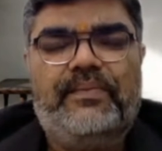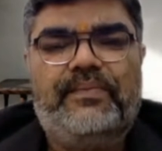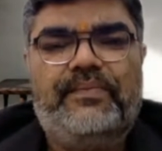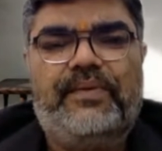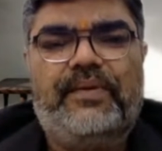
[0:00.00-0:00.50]

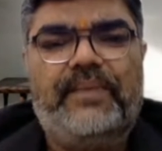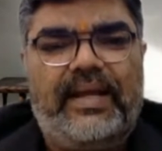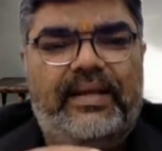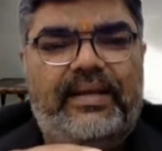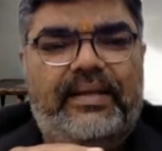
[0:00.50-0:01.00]
from
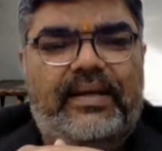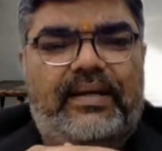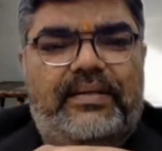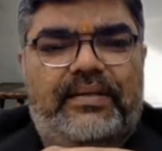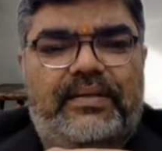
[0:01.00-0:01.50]
any
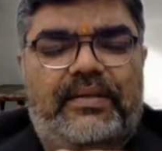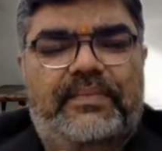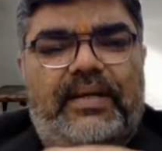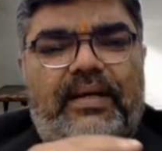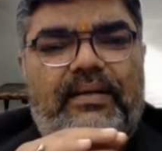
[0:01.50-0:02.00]
artery of
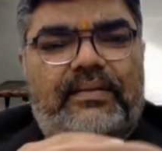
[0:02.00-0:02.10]
the